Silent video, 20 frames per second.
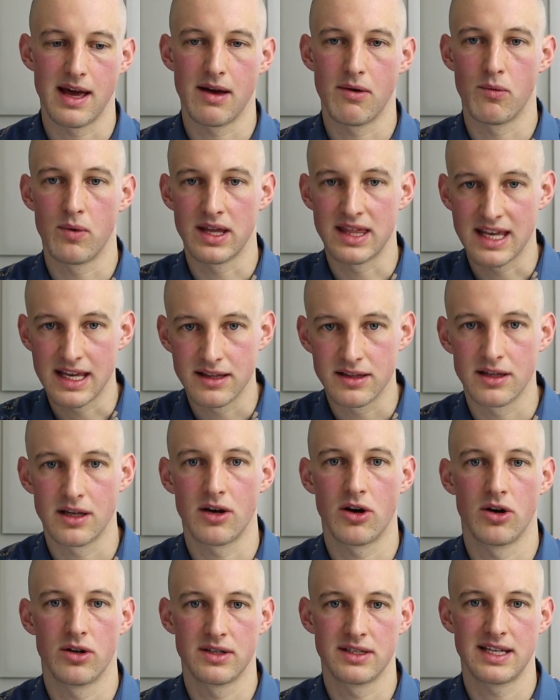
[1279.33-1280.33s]
within the
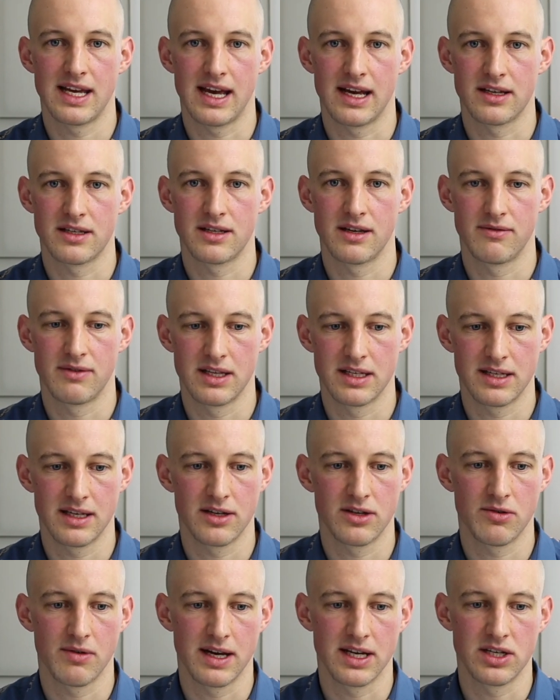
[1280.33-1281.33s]
context of the
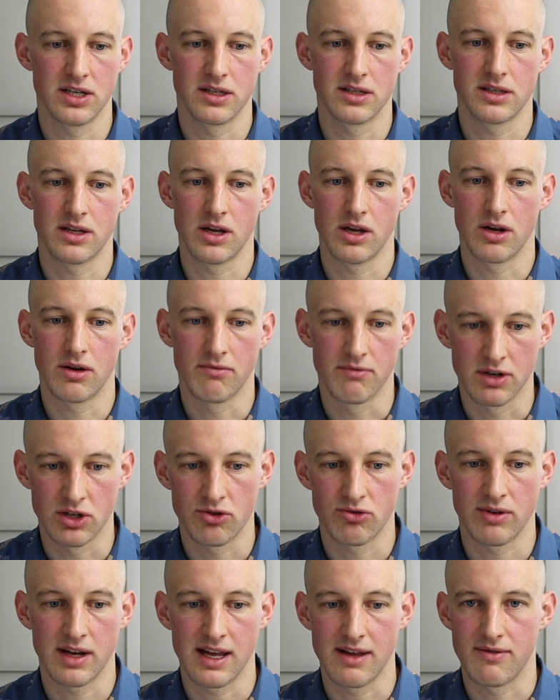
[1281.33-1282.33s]
situation so you can
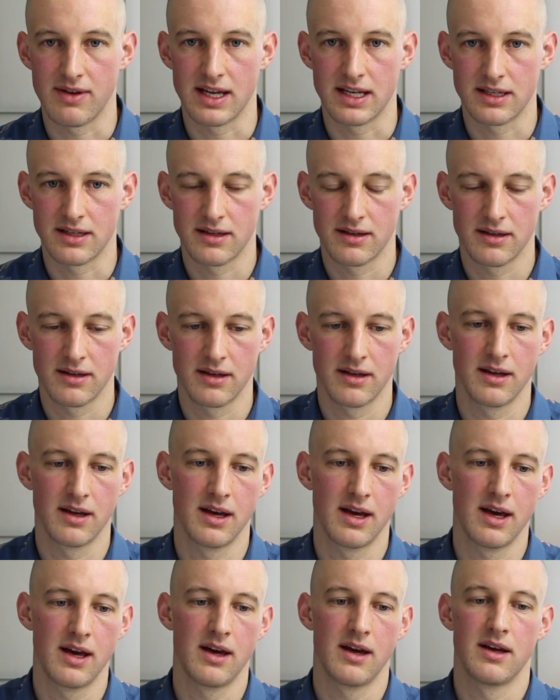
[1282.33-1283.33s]
retrieve it.
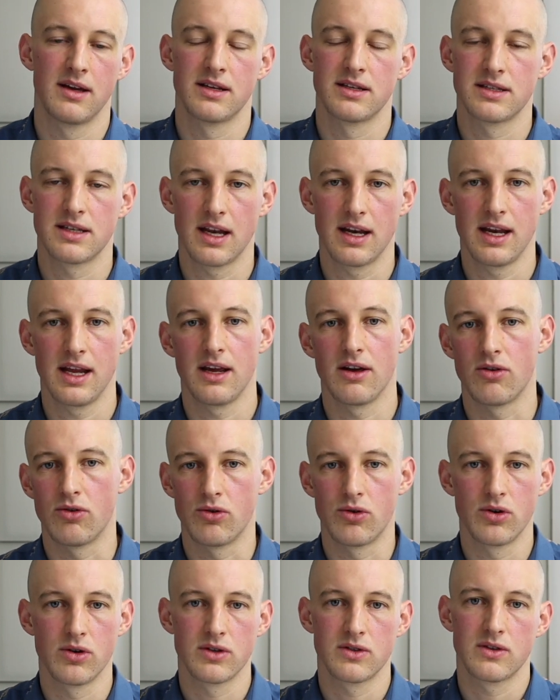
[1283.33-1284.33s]
Studying
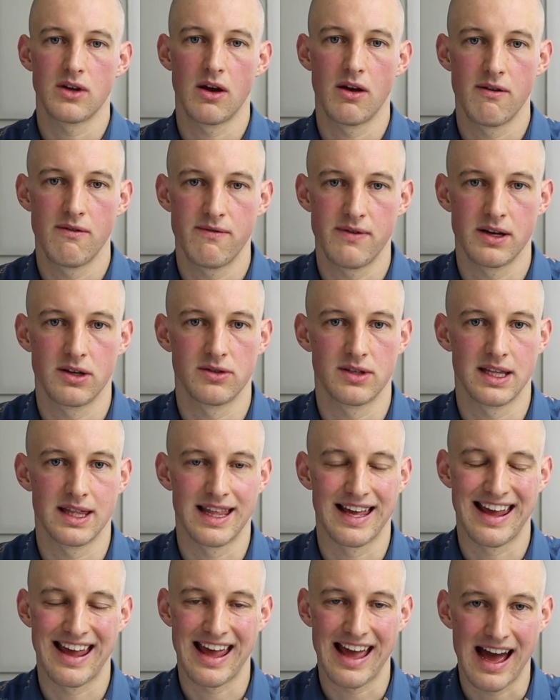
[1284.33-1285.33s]
also fills in
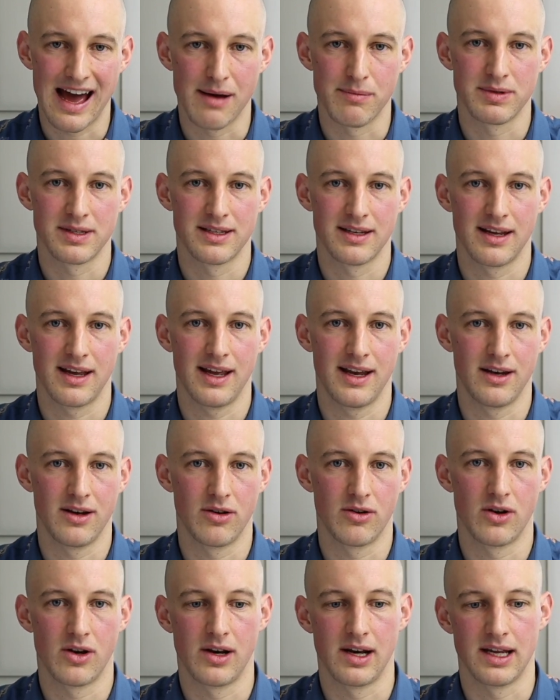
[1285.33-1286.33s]
the gaps in your
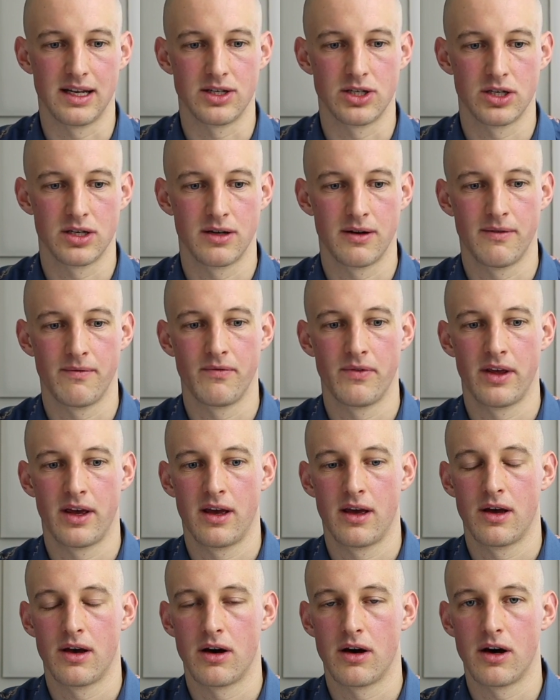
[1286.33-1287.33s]
knowledge.
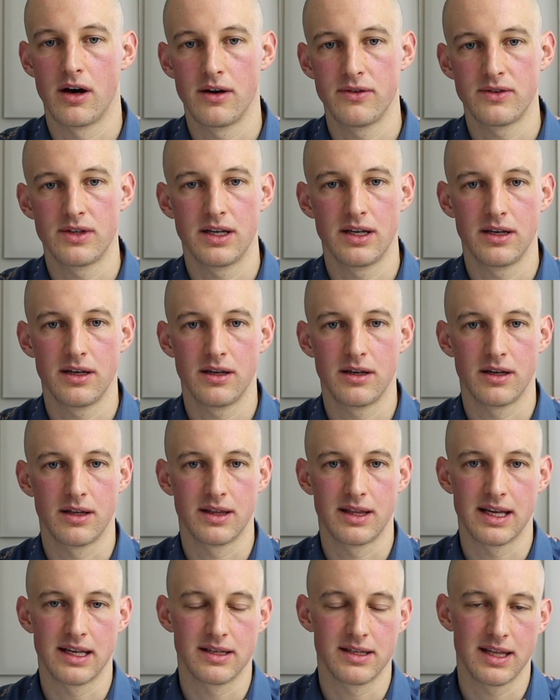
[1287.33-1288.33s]
Often
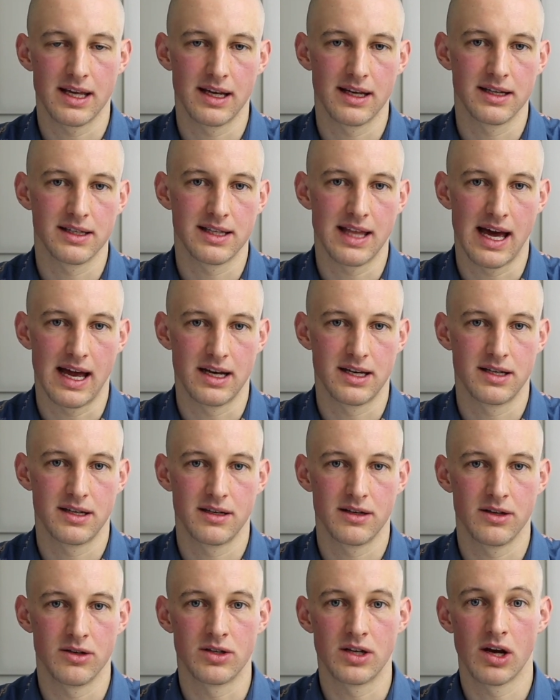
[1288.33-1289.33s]
there's things that
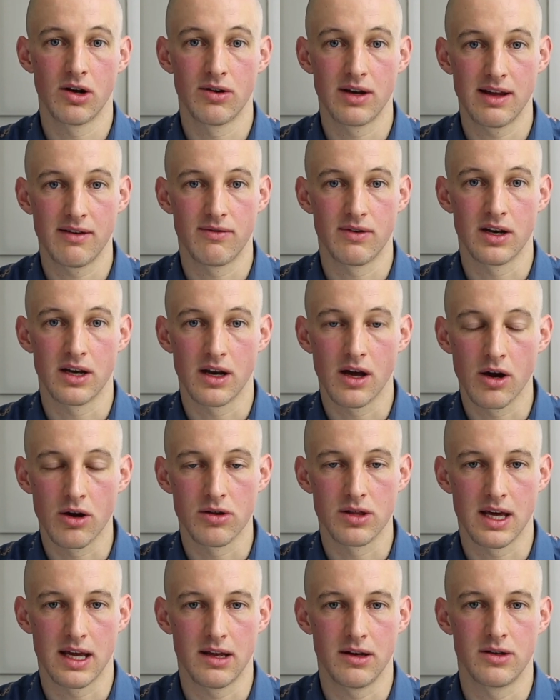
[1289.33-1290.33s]
you don't even know
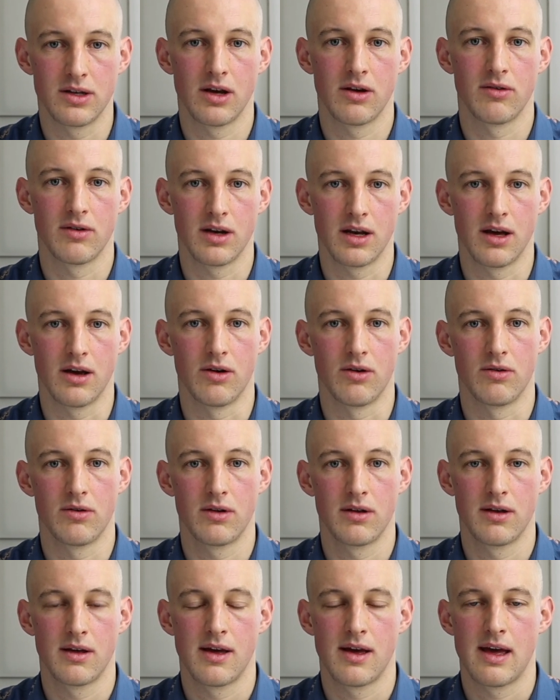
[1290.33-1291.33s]
that you don't know.
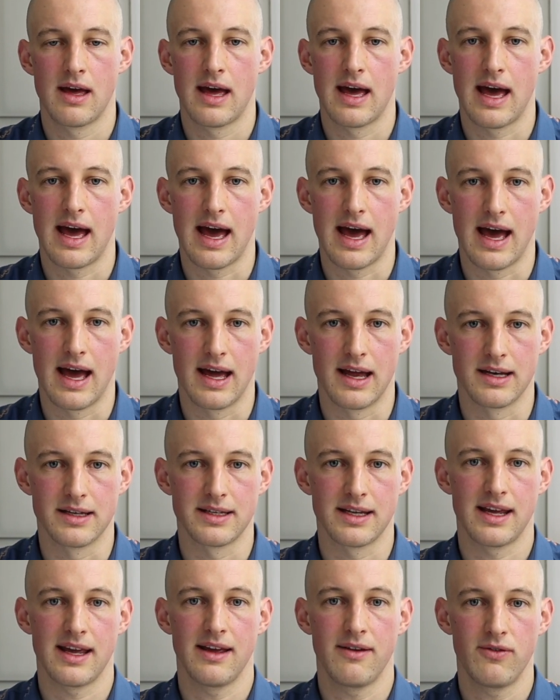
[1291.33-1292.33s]
And
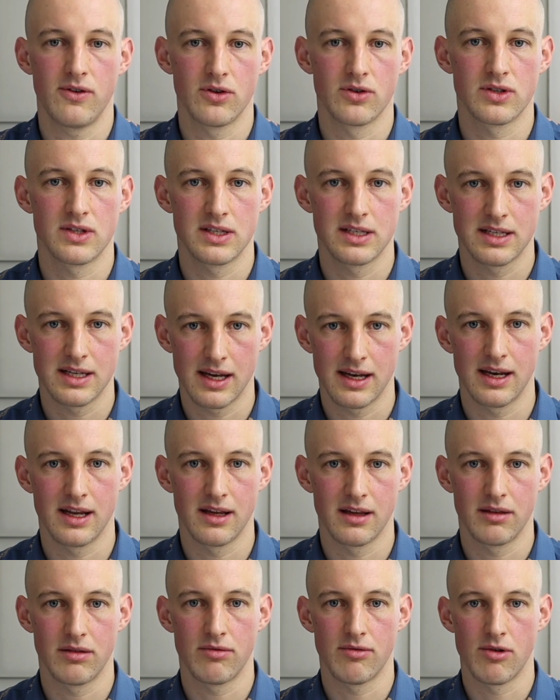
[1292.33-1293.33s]
if you're
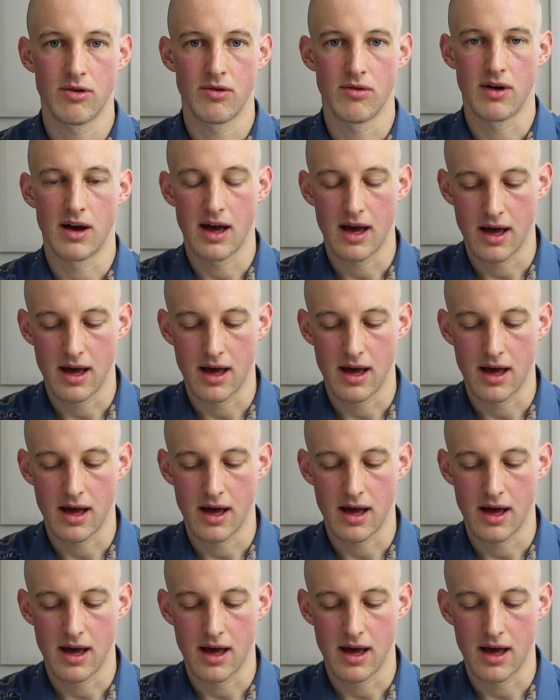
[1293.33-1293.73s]
studying through